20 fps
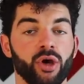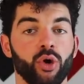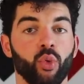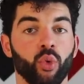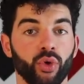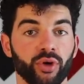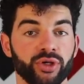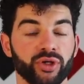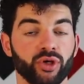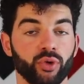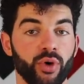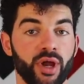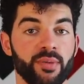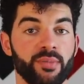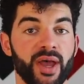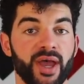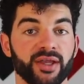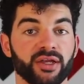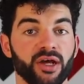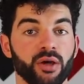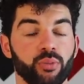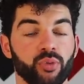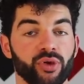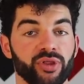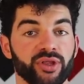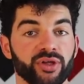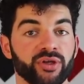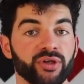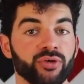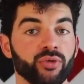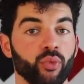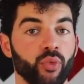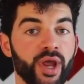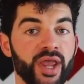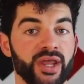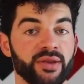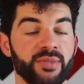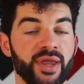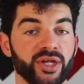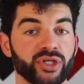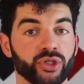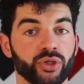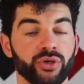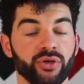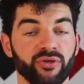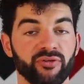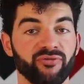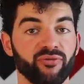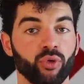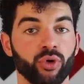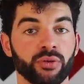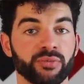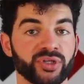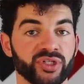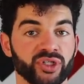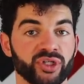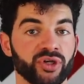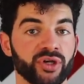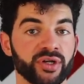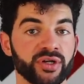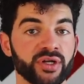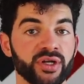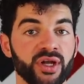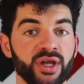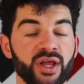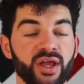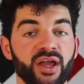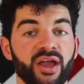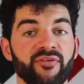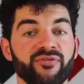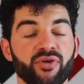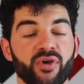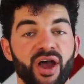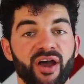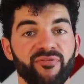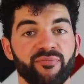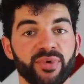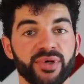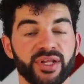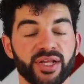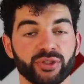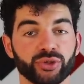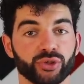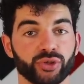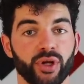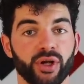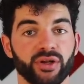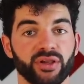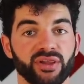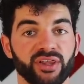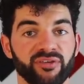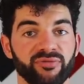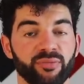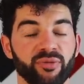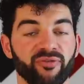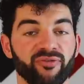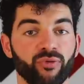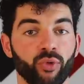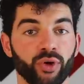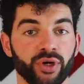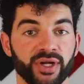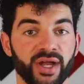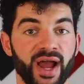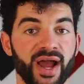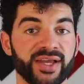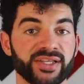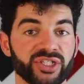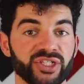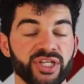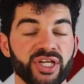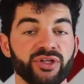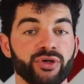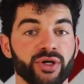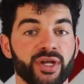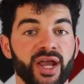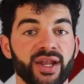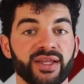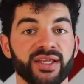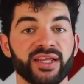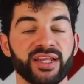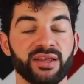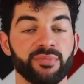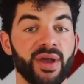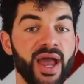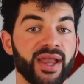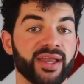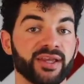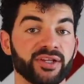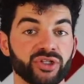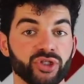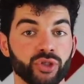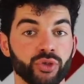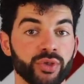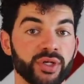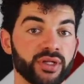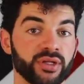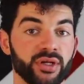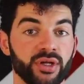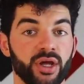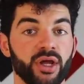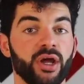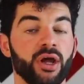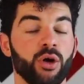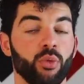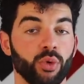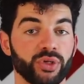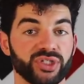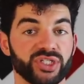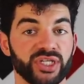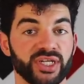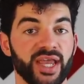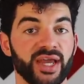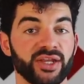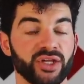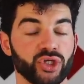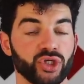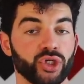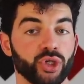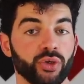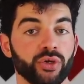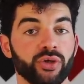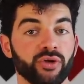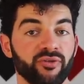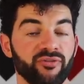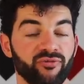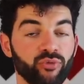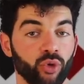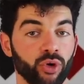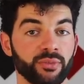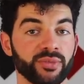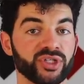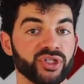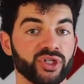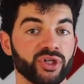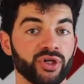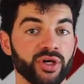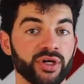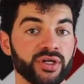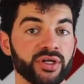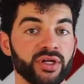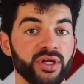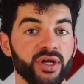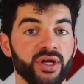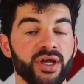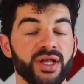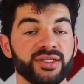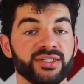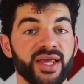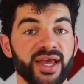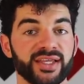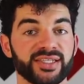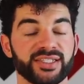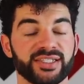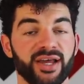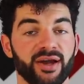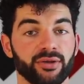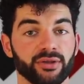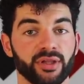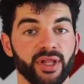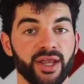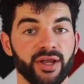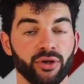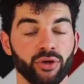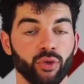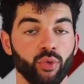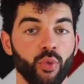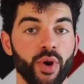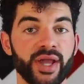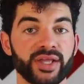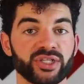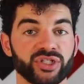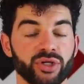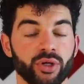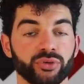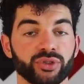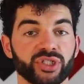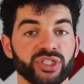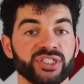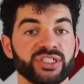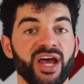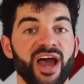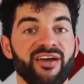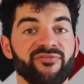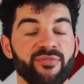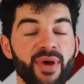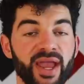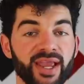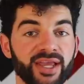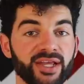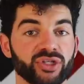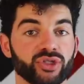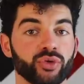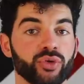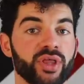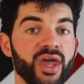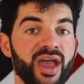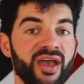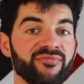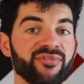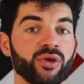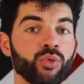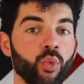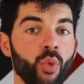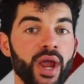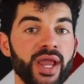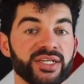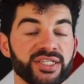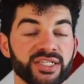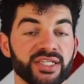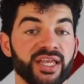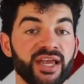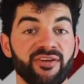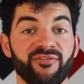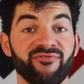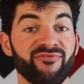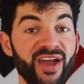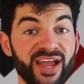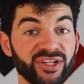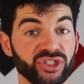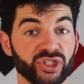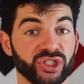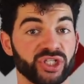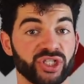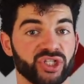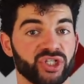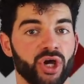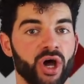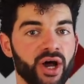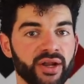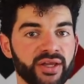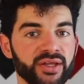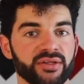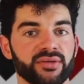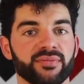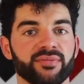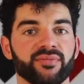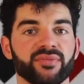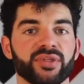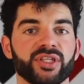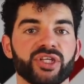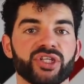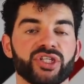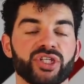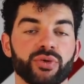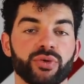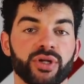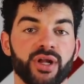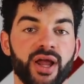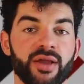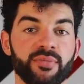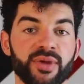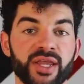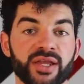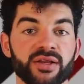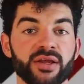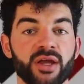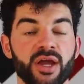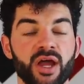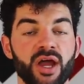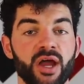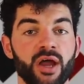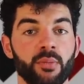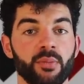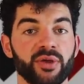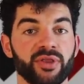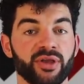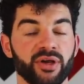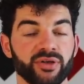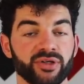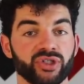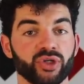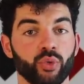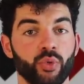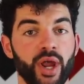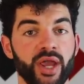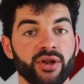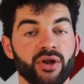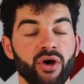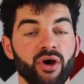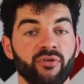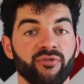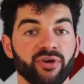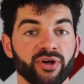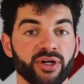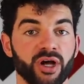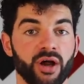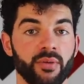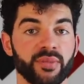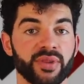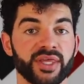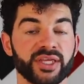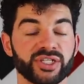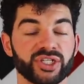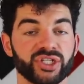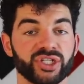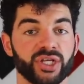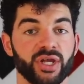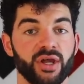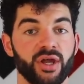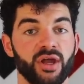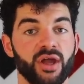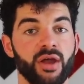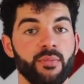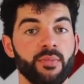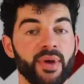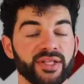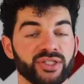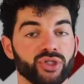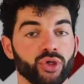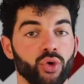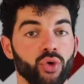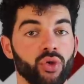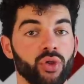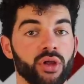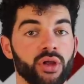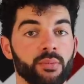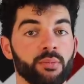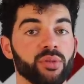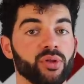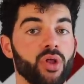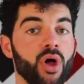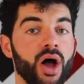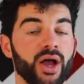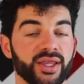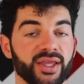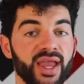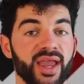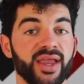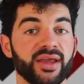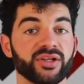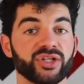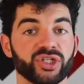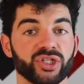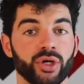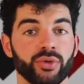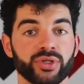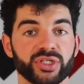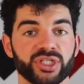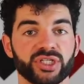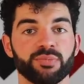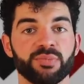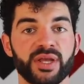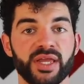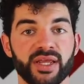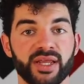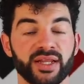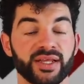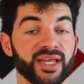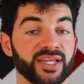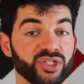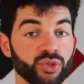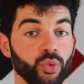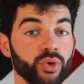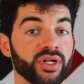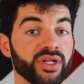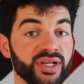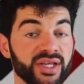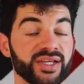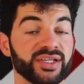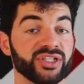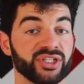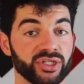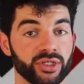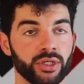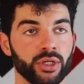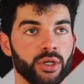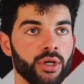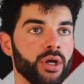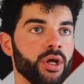Work your way back up with a good weight. Make sure your form is good. If you have been injured on a lift before, guys, and you're kind of getting back into it, once again, ensure your form is good. Test out lighter weights. Don't just dive back into the heavy weight to get vengeance on it. You see what I mean? But there is a way to overcome this mental blockade, so to speak. And guess what it is?